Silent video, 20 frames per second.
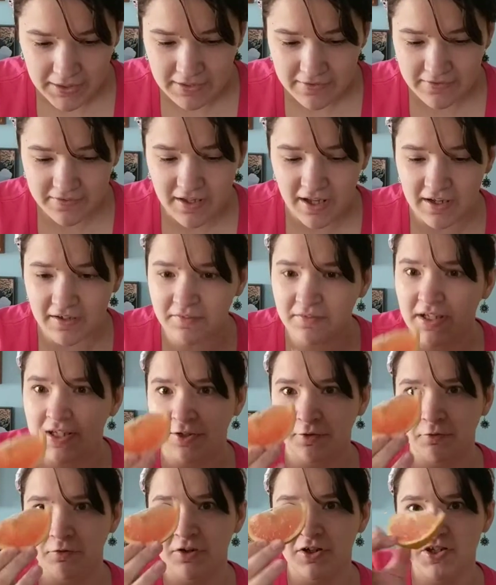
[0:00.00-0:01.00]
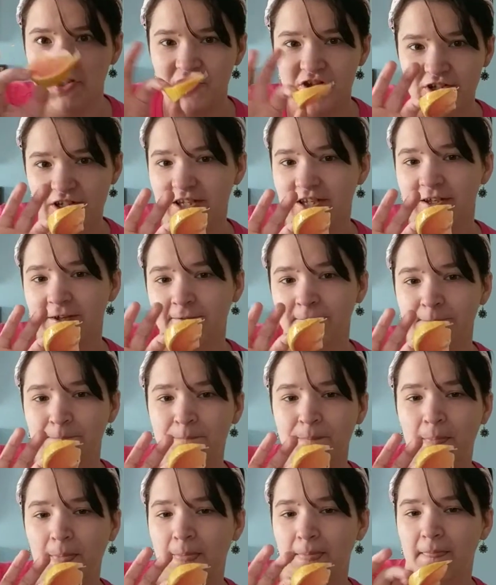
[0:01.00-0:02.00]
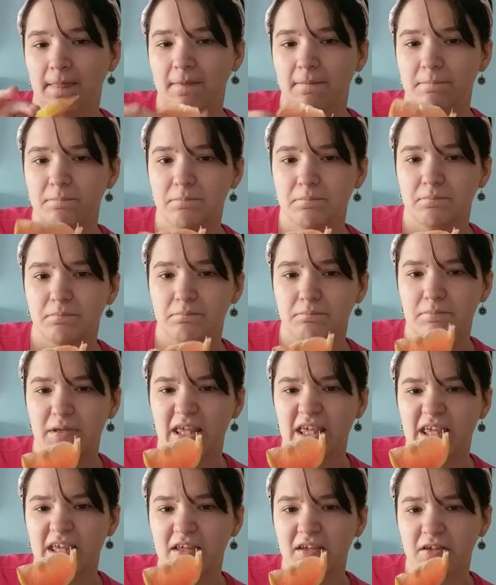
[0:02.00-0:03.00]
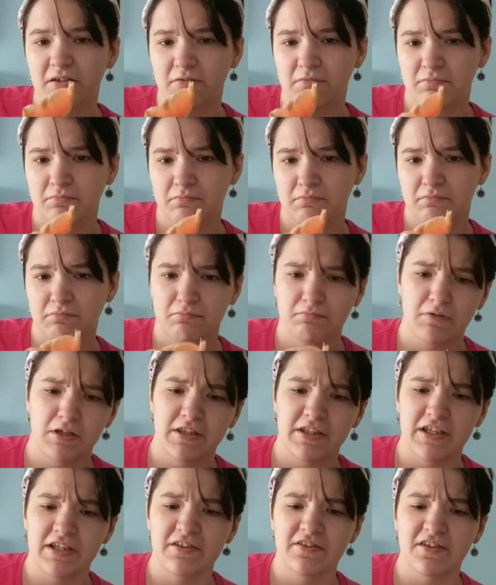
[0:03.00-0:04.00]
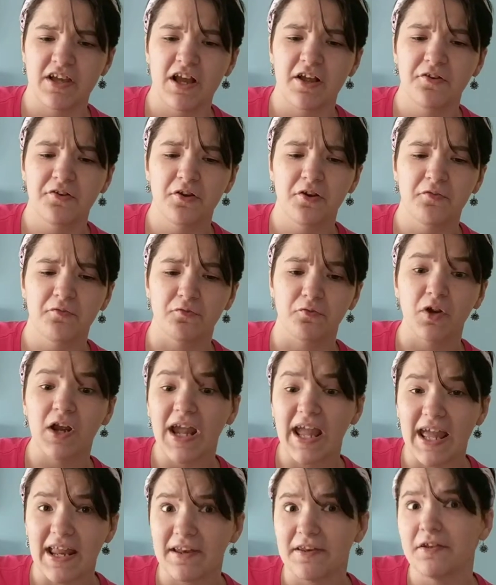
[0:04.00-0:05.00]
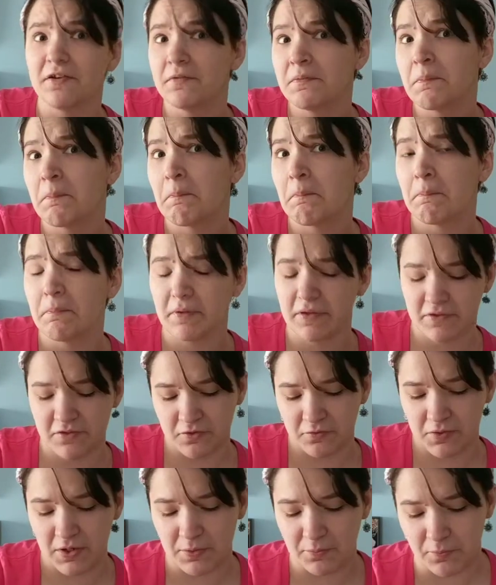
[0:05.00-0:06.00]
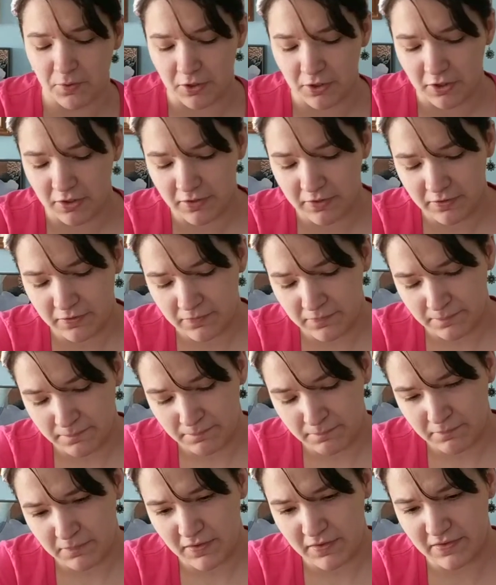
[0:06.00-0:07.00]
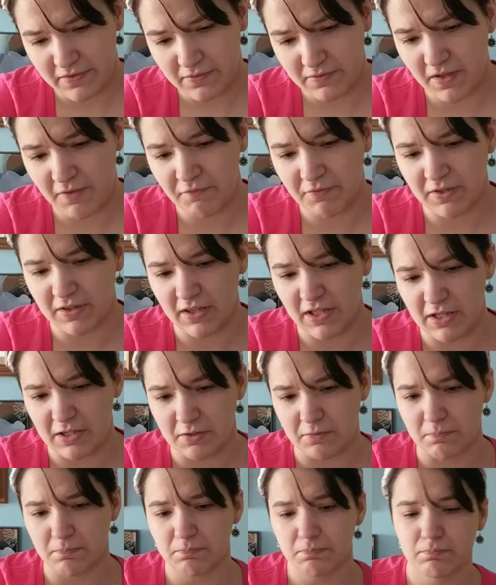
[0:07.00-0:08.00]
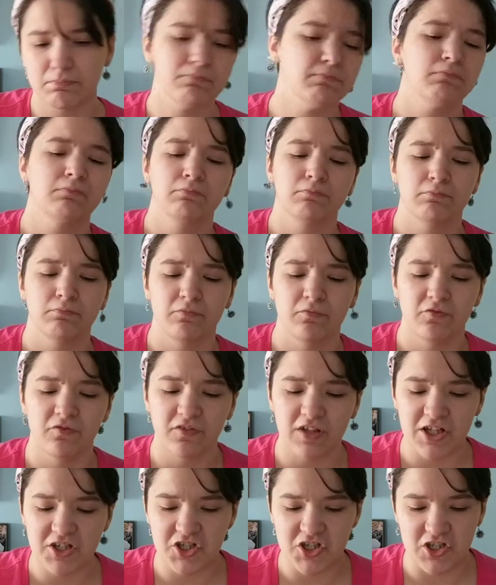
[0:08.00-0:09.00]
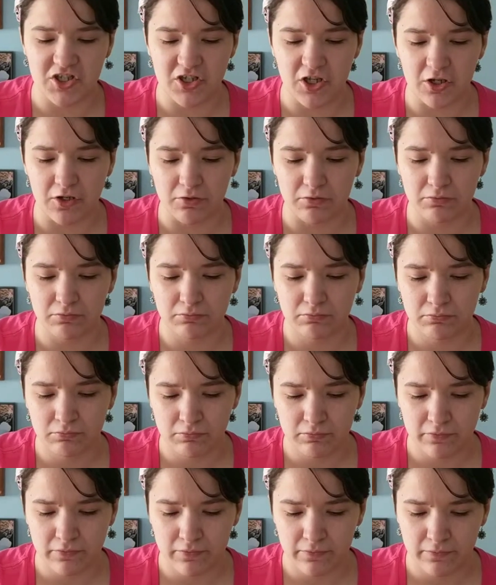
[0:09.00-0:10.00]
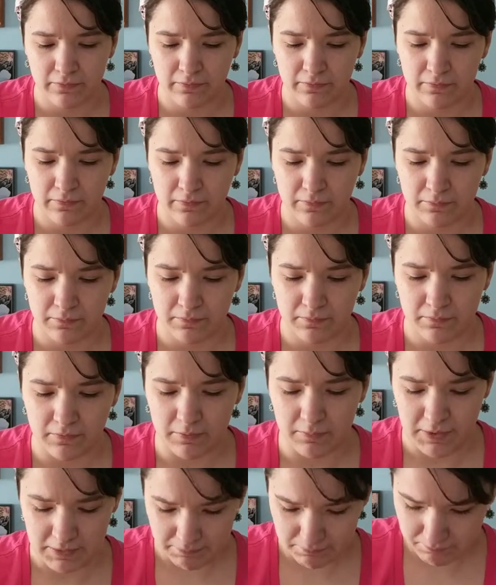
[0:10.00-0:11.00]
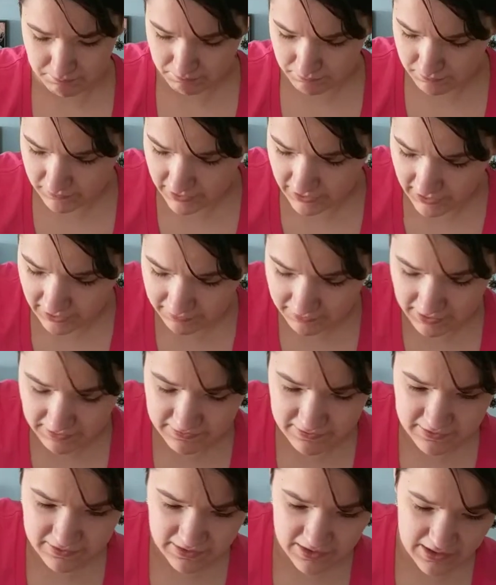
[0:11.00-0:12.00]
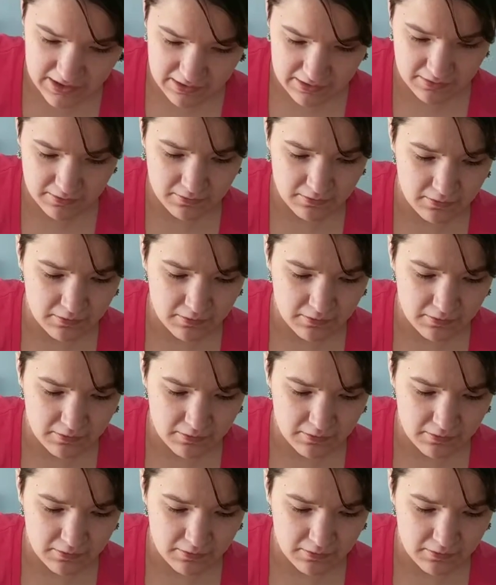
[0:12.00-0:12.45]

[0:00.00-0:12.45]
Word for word: It's kind of like orangey, pink on the inside. I don't know if red is the right word. It's definitely like a fleshy tone. Let me take out that seed.